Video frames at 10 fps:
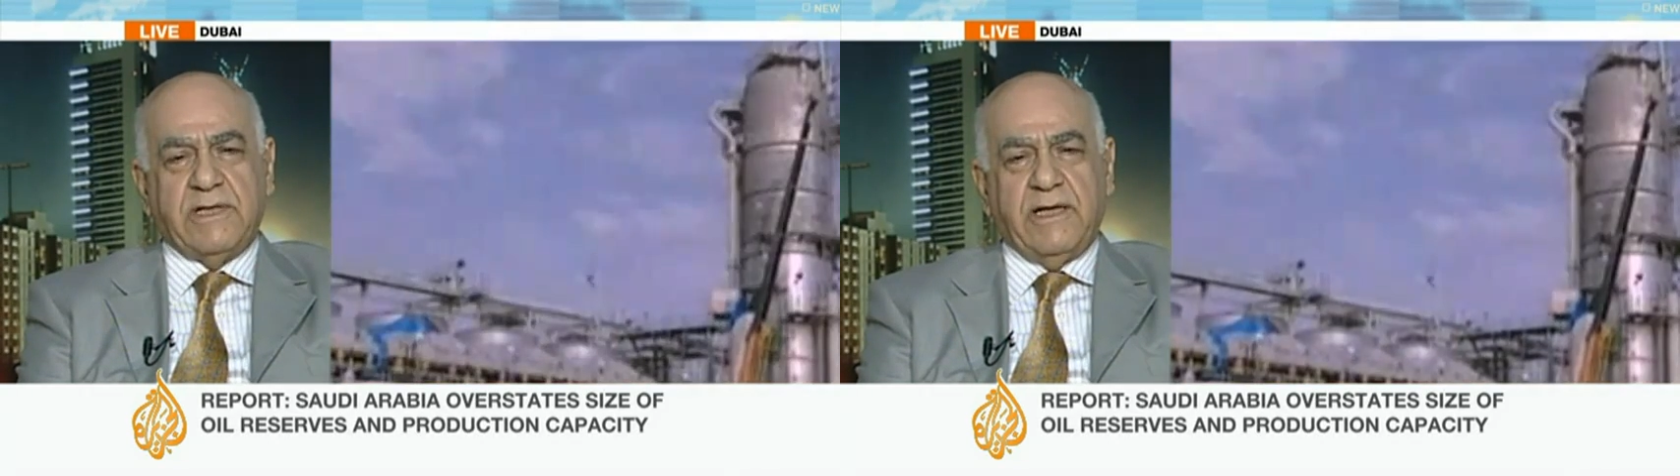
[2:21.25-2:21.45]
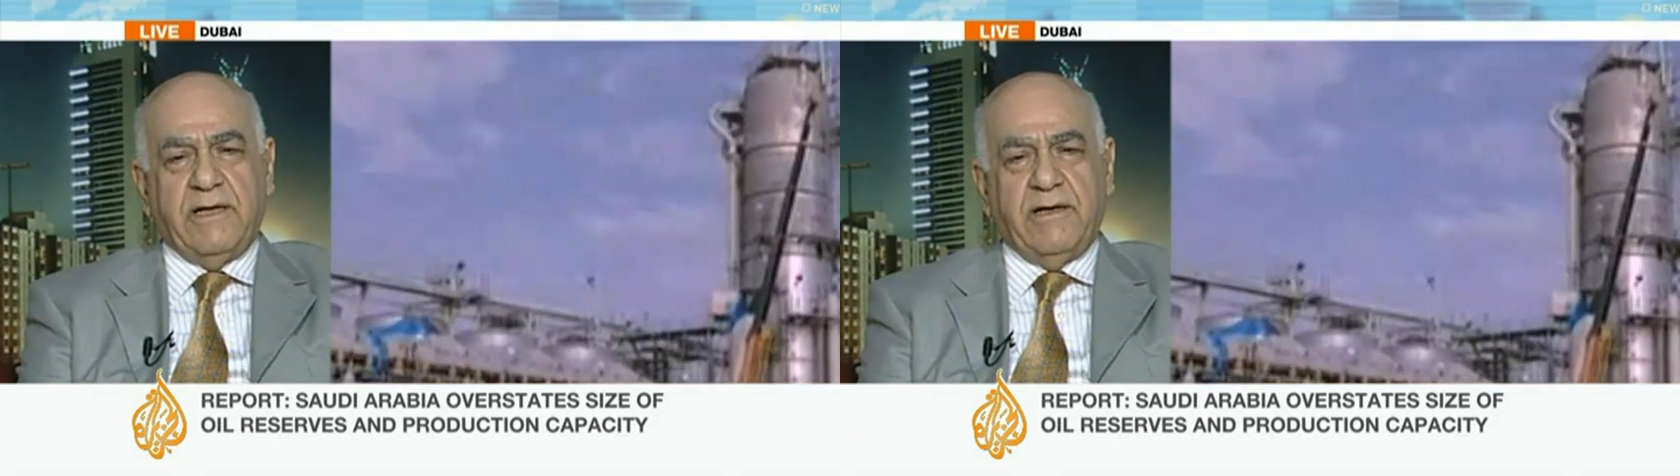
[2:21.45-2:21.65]

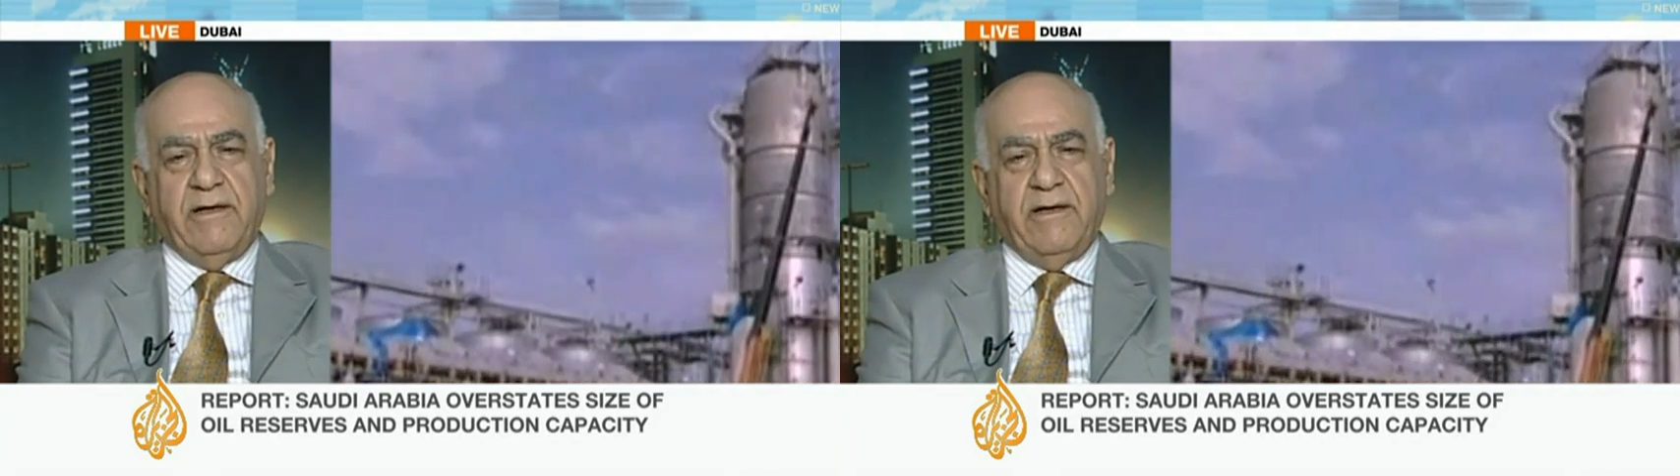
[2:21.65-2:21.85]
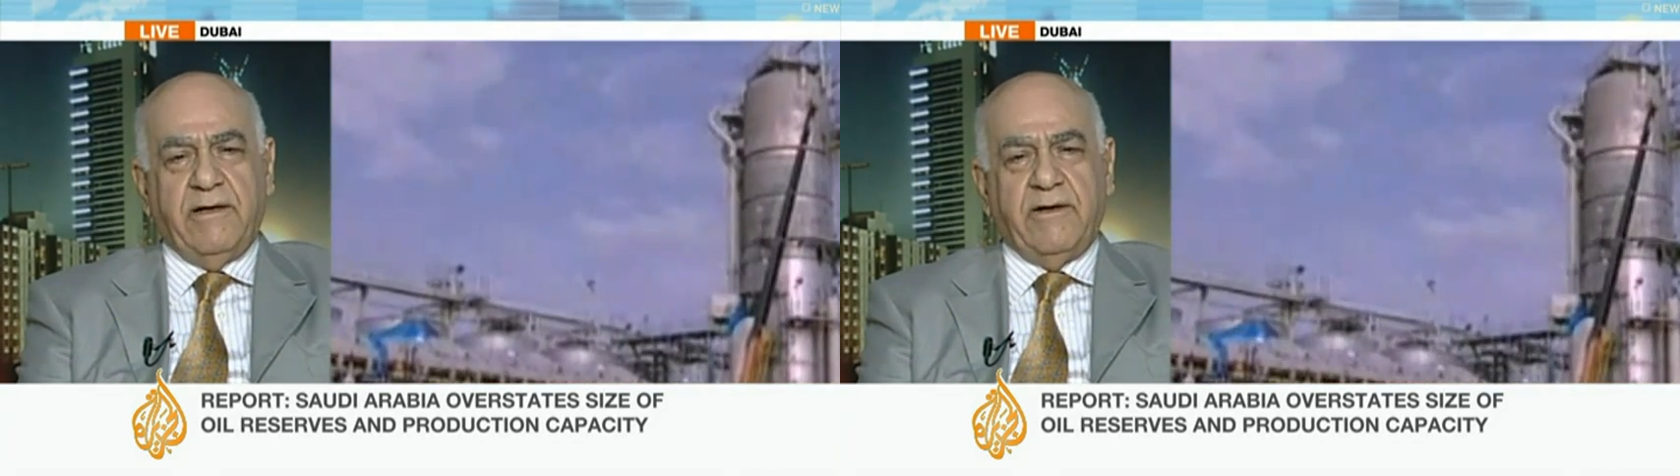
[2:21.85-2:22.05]

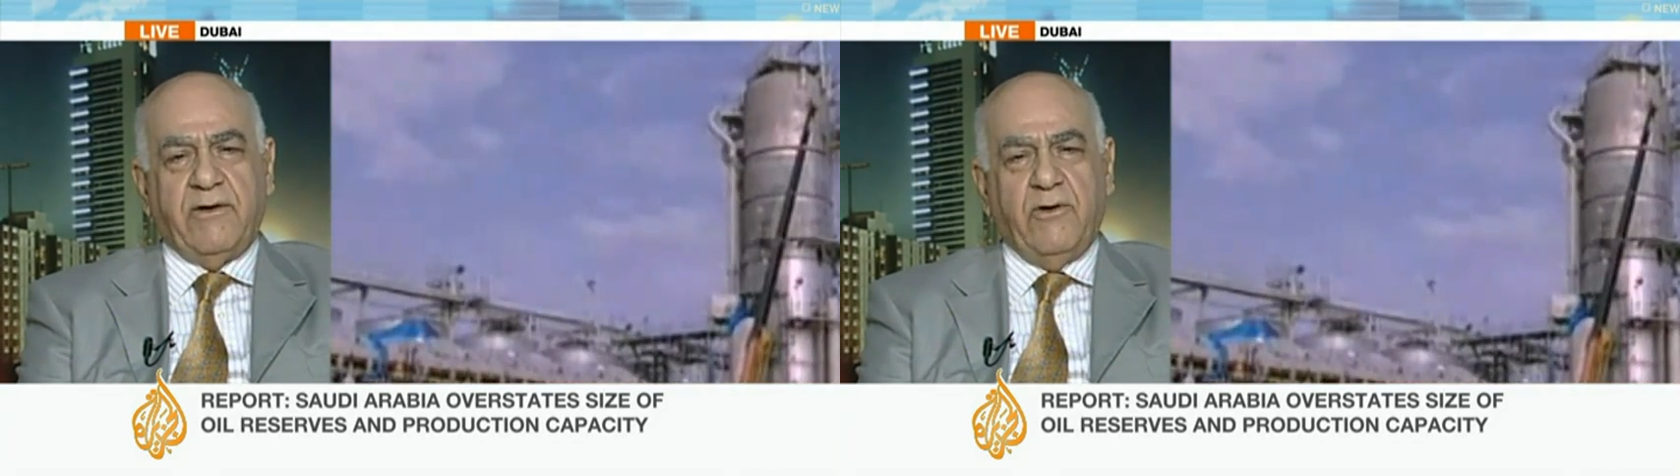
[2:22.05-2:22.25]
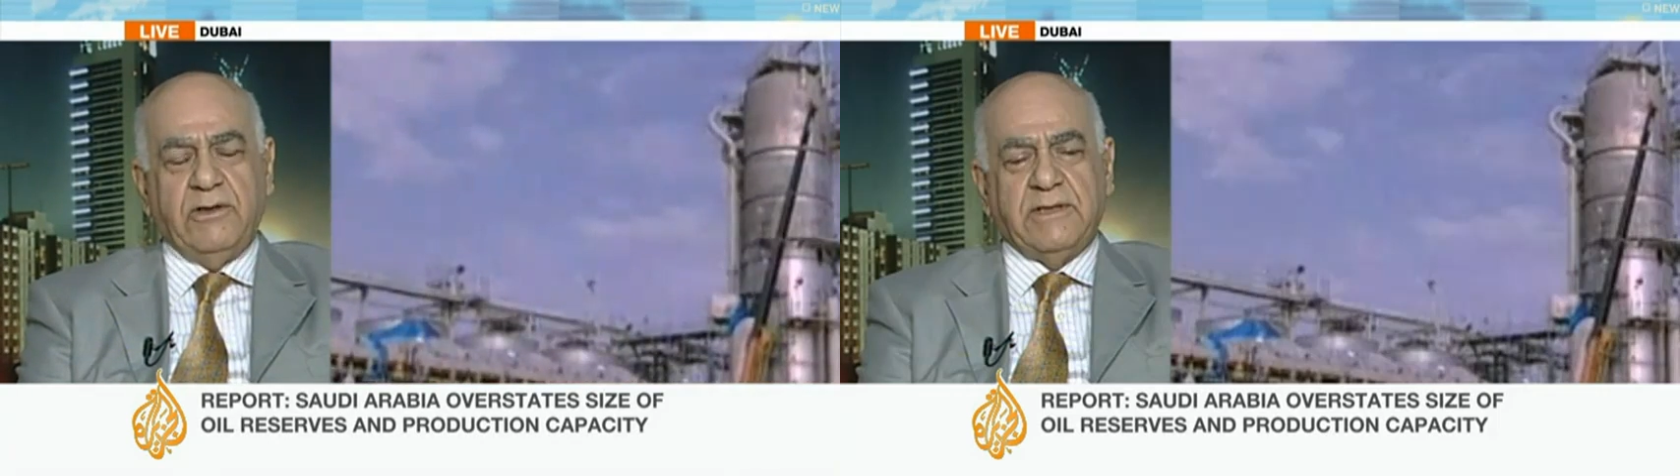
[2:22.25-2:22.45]

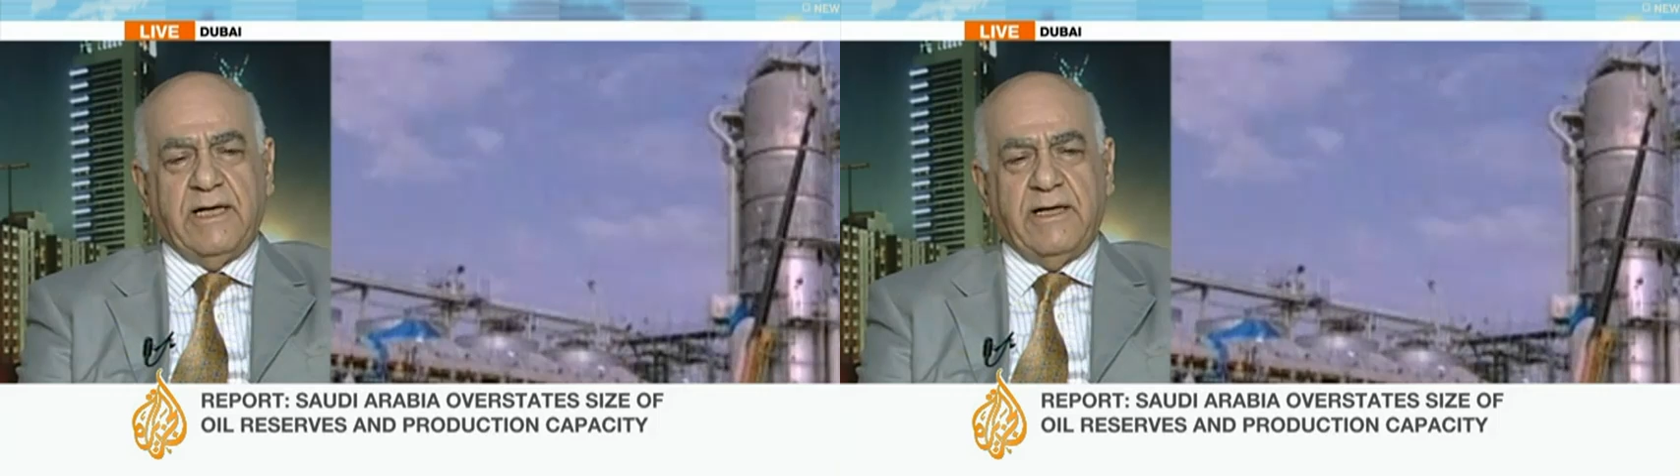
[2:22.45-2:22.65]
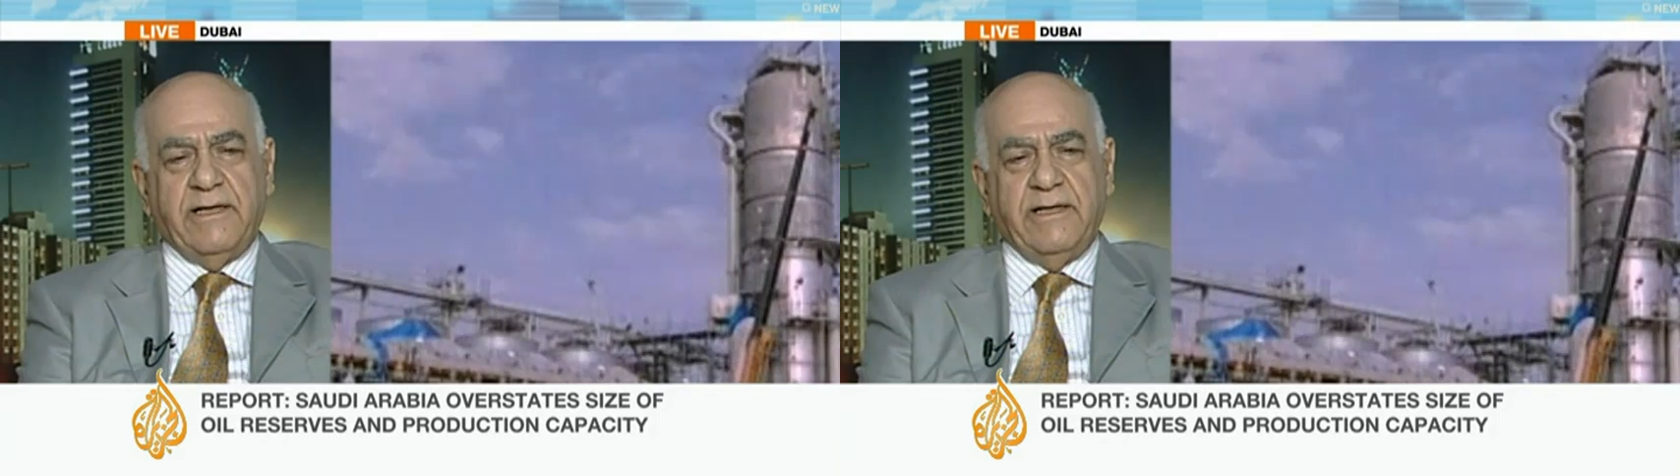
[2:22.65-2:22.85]

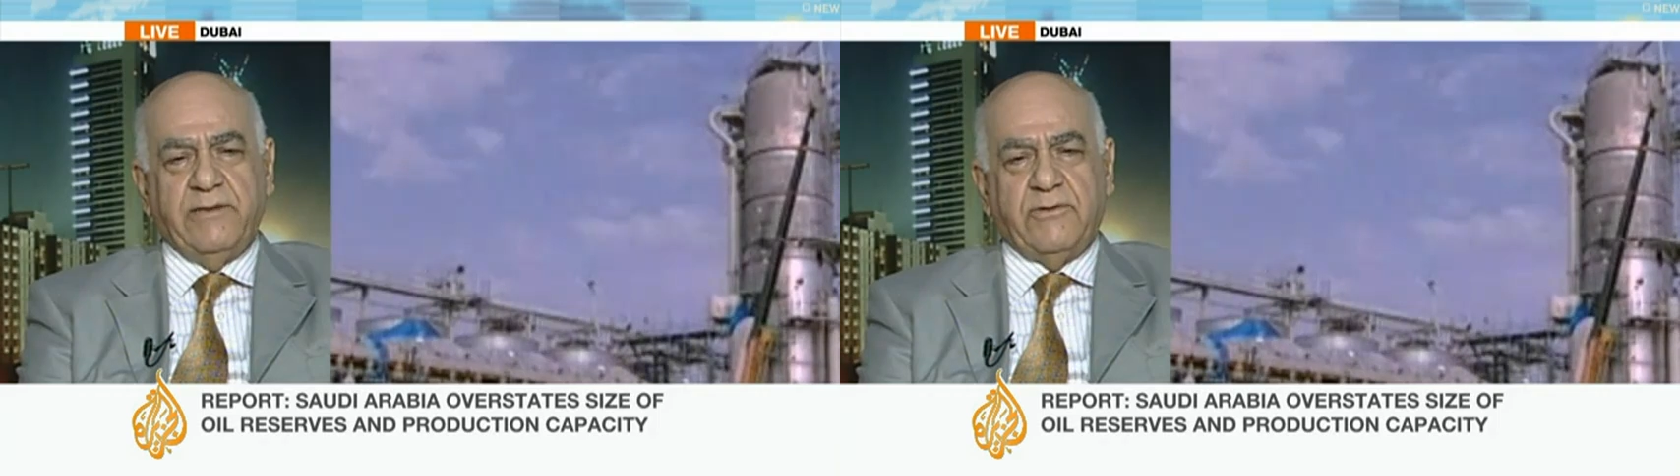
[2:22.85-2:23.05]
contrary